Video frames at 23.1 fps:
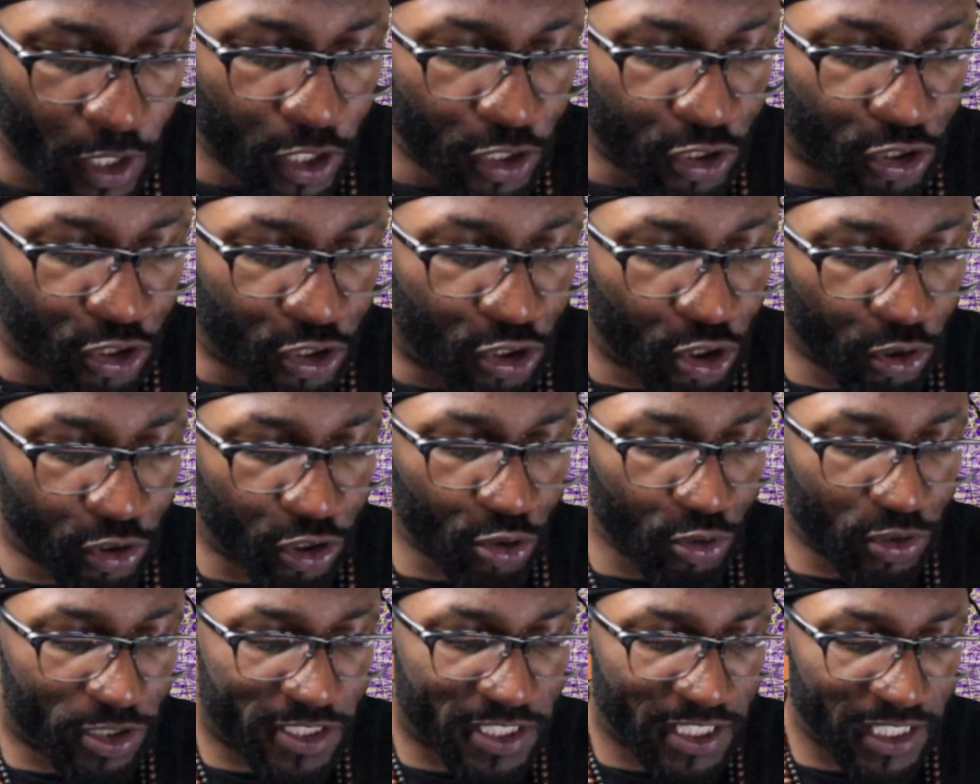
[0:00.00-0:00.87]
Do
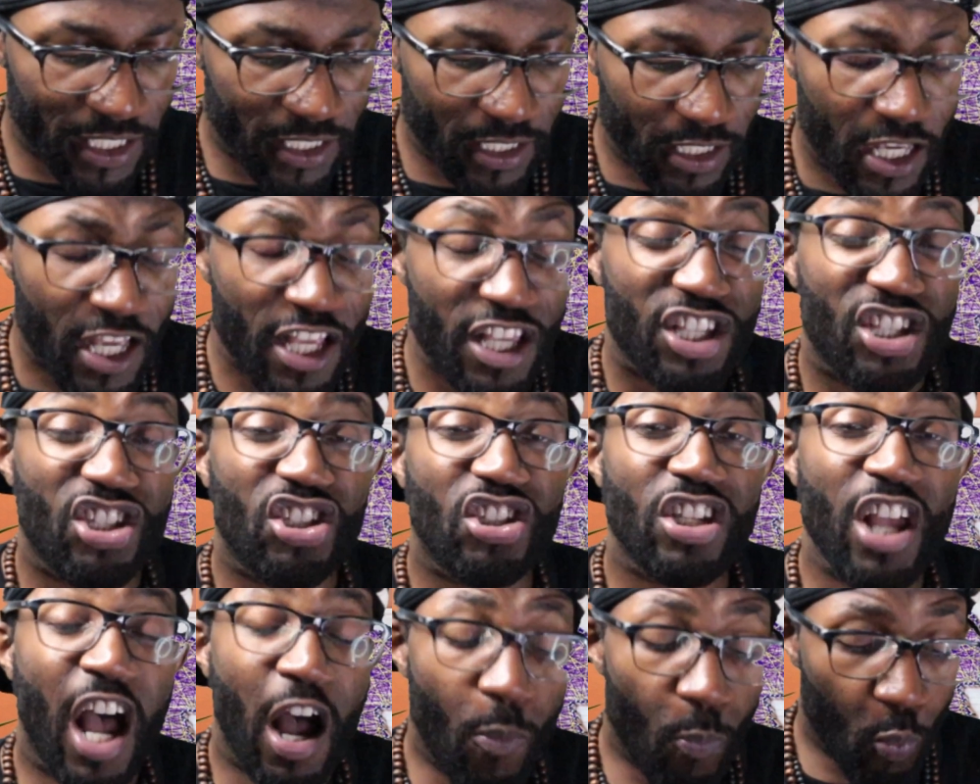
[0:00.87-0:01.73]
you see
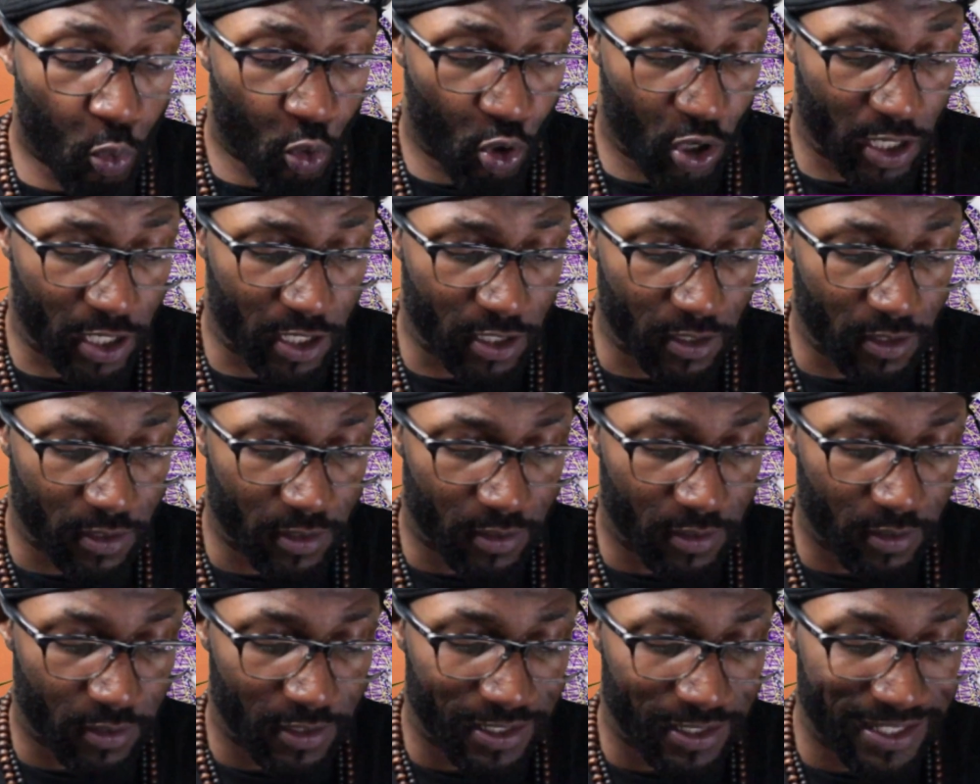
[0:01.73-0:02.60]
someone
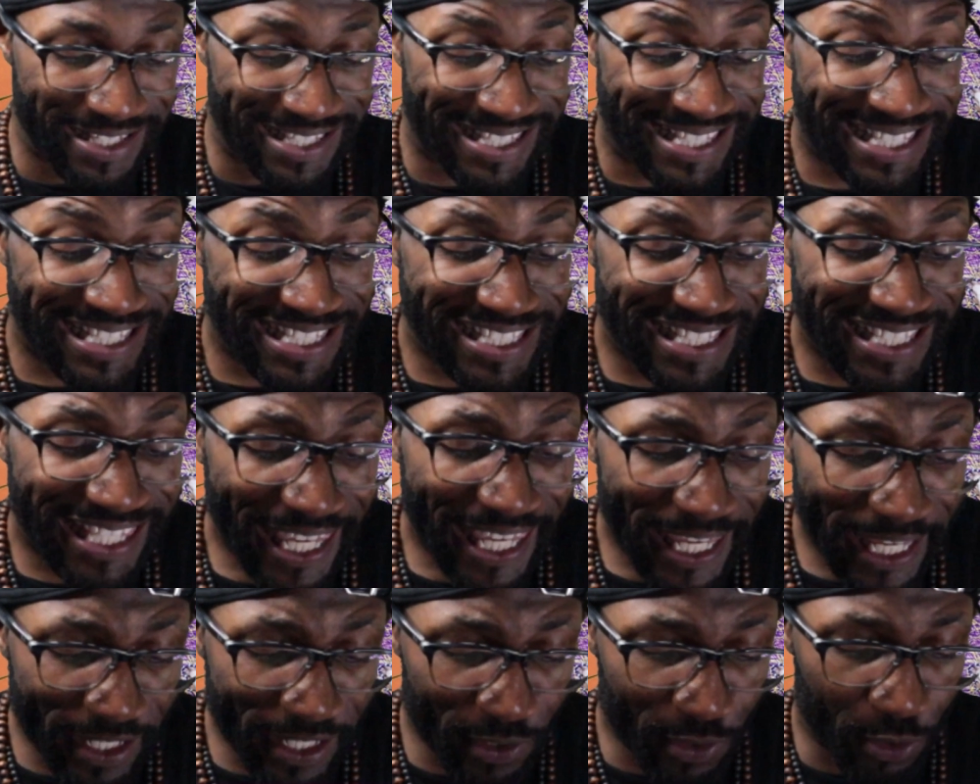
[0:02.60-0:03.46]

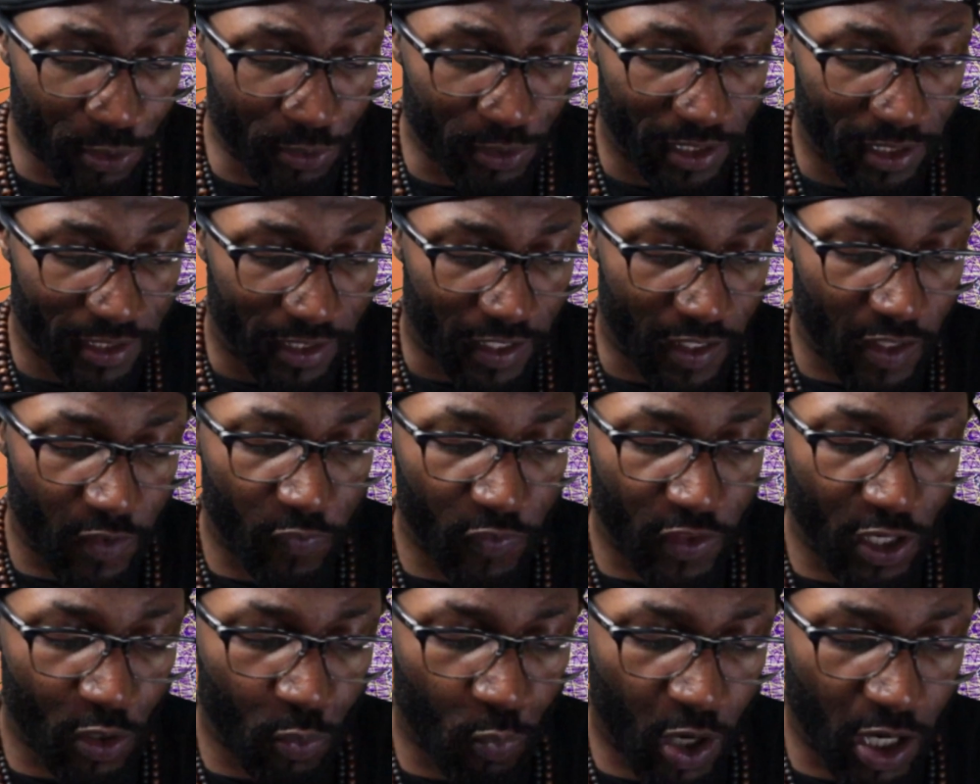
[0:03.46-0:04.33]
skilled in
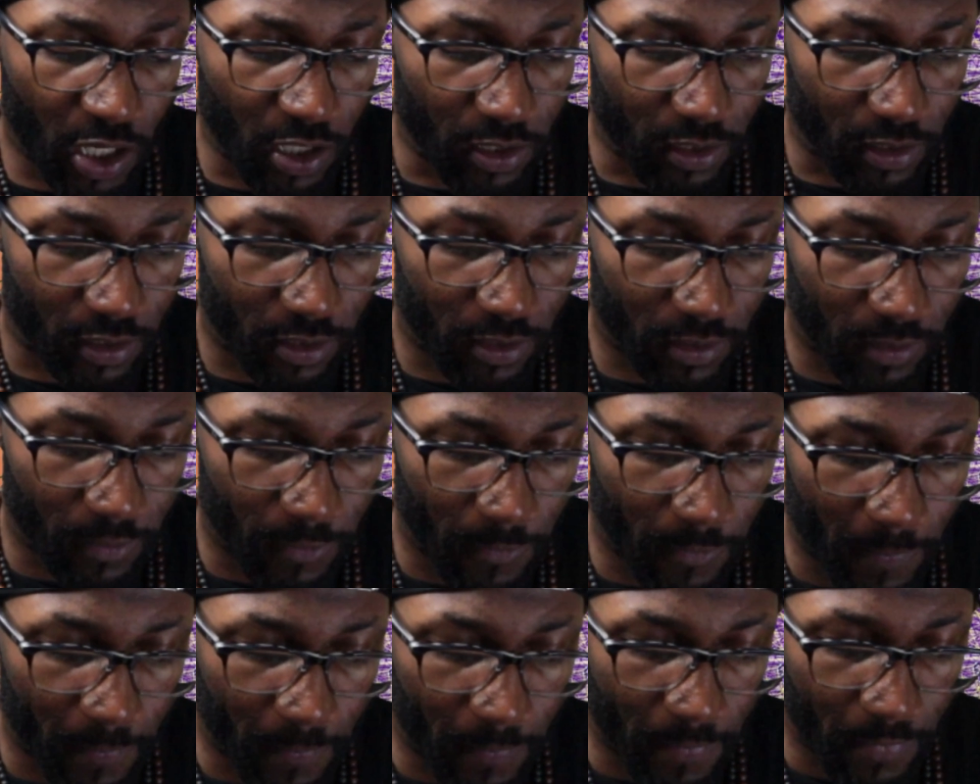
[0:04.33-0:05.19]
their work?
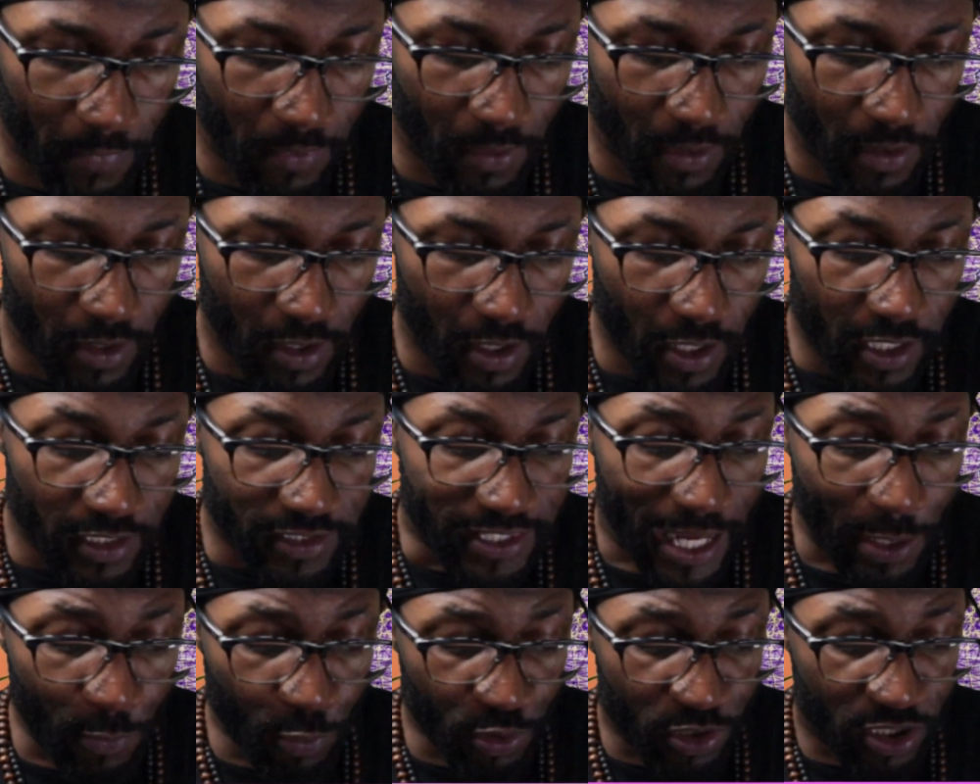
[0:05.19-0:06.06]

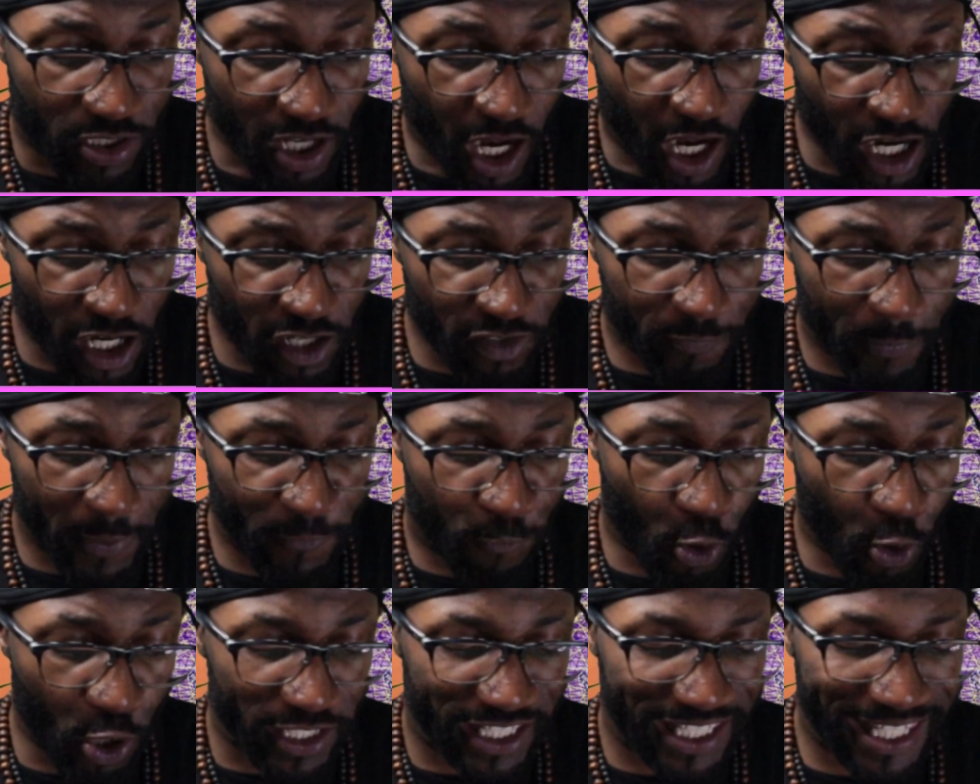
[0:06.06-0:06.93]
They will serve
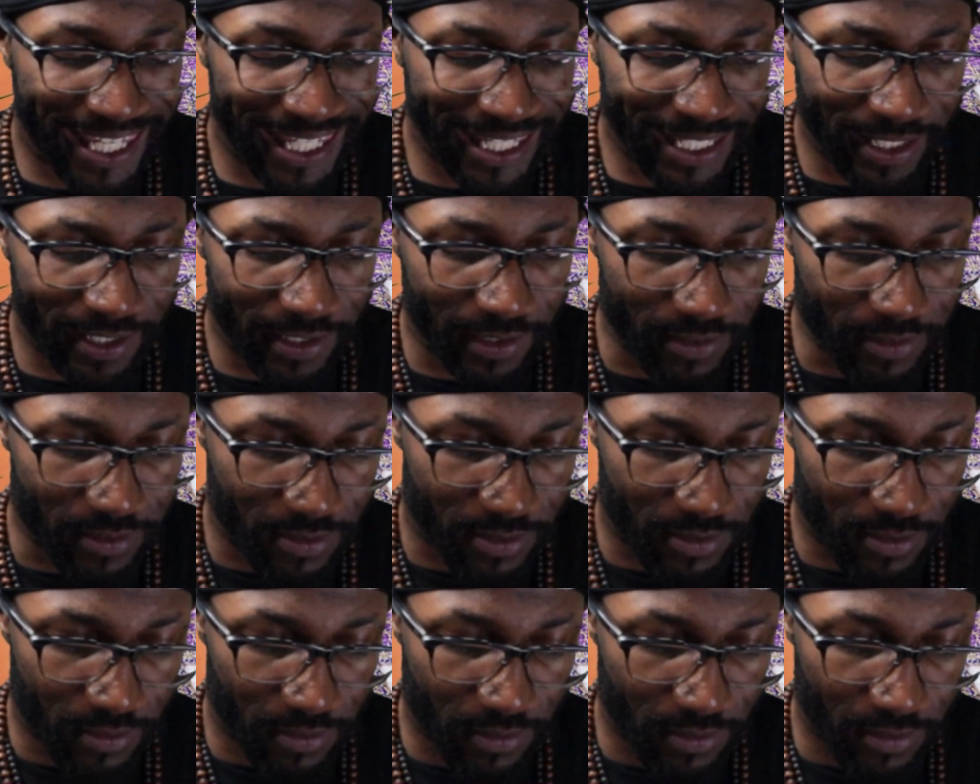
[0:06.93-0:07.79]
before
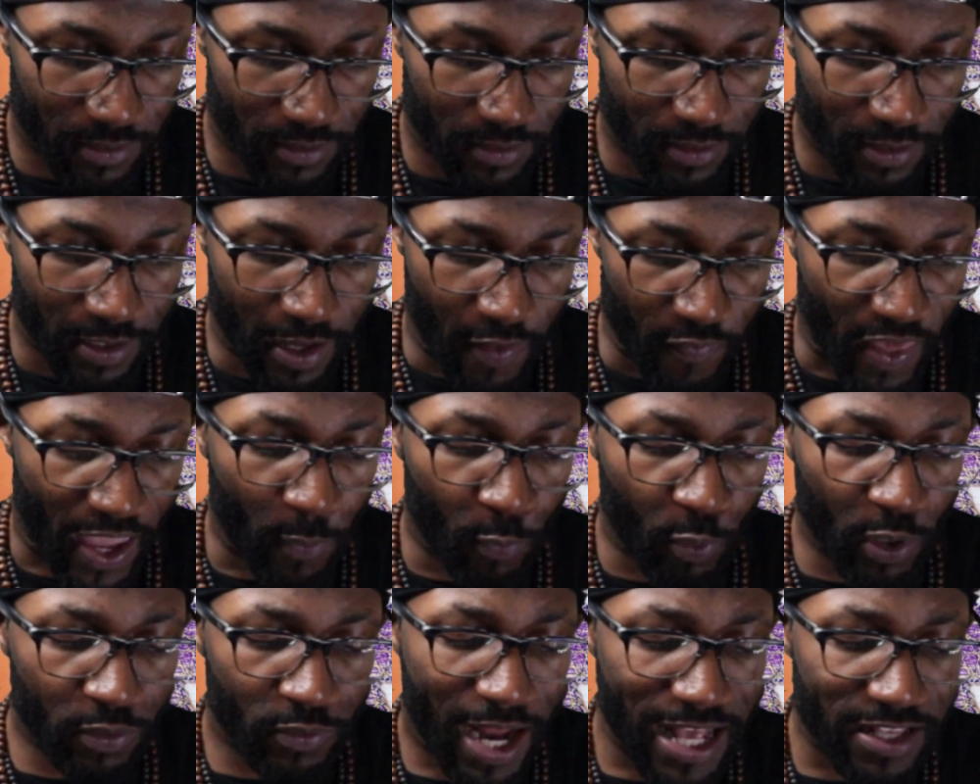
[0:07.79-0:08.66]
kings. They
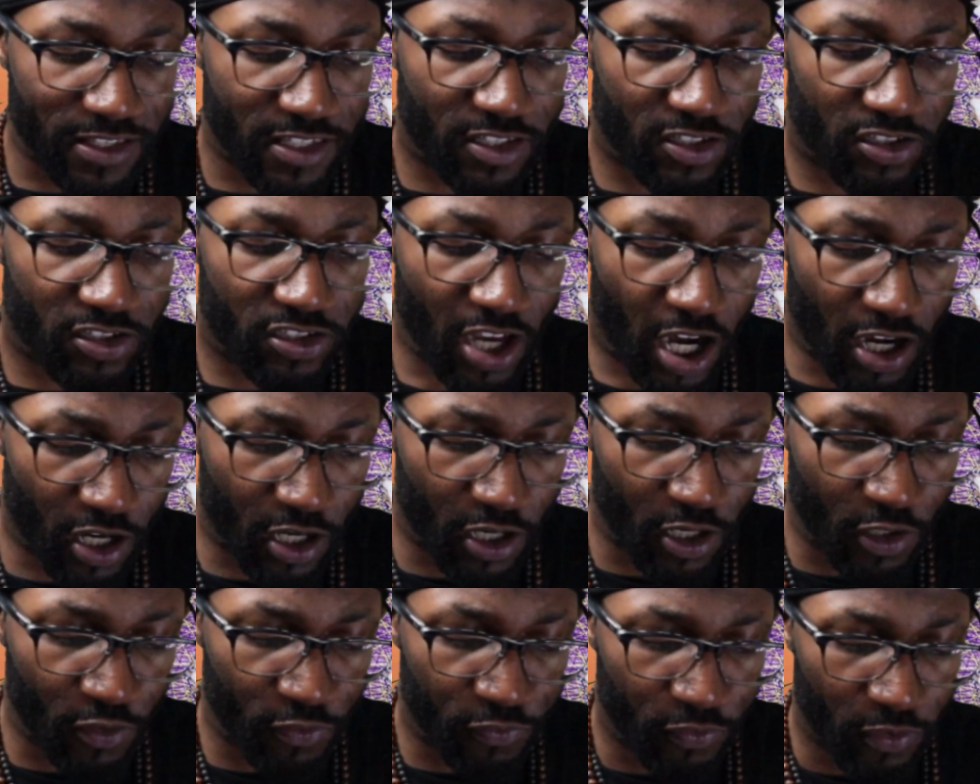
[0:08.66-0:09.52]
will not
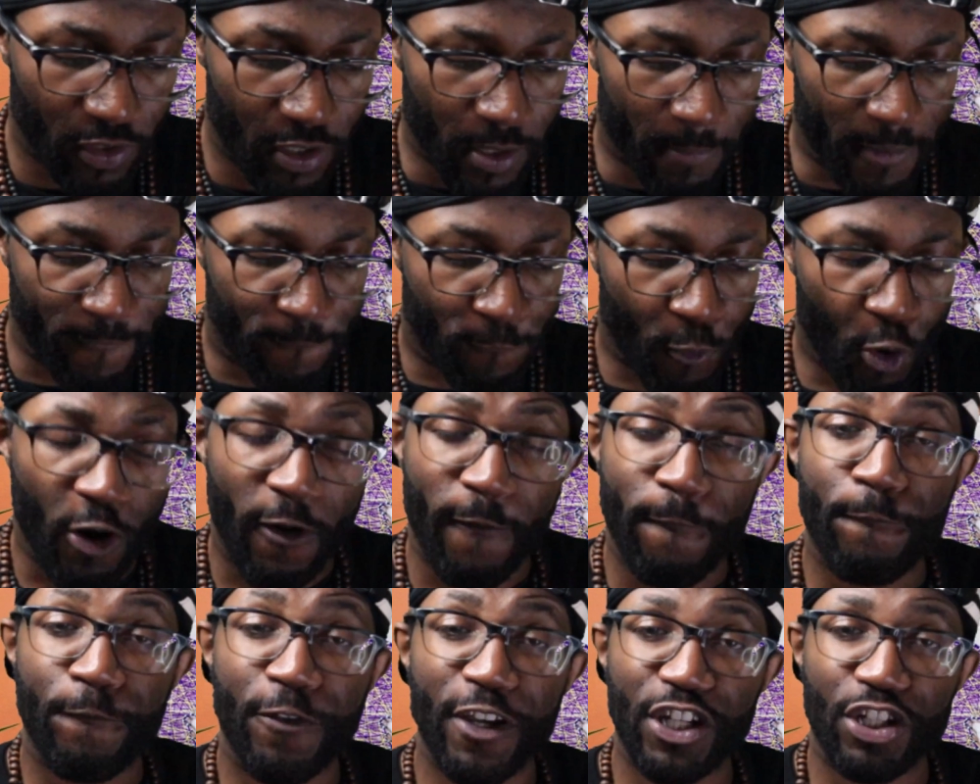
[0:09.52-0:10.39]
serve before
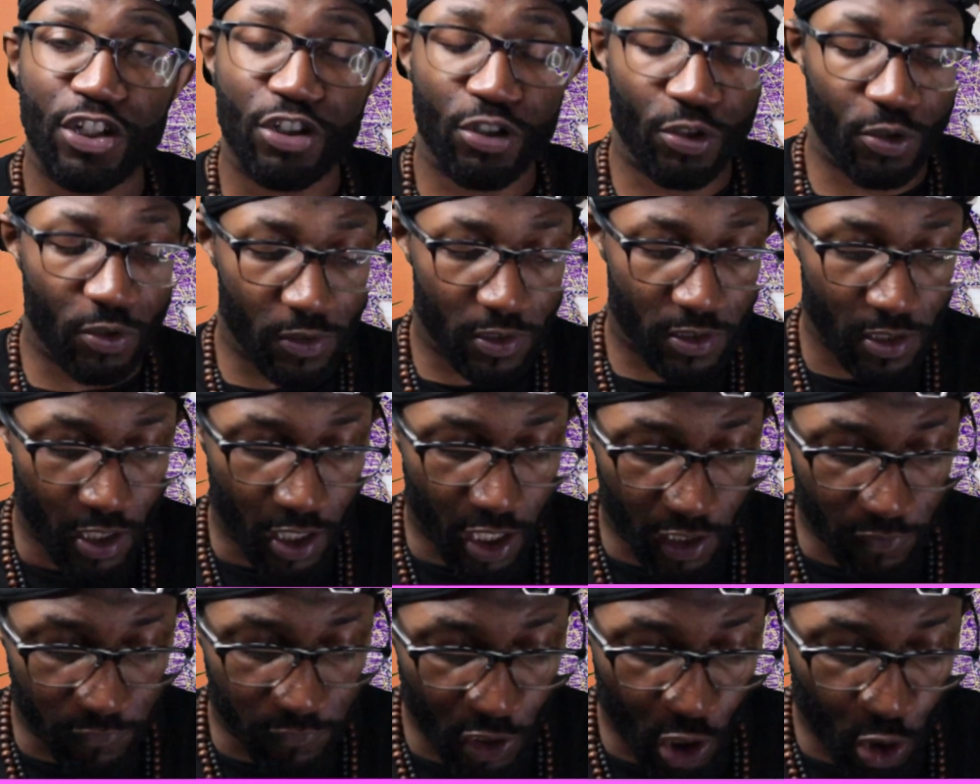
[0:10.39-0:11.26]
officials
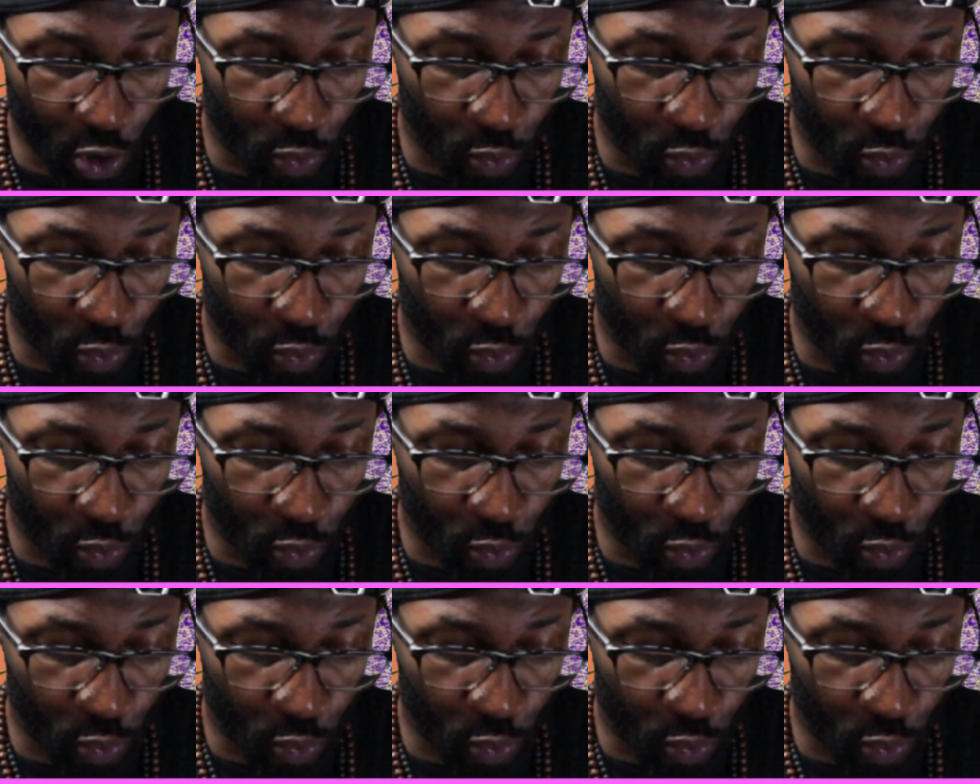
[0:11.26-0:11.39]
of low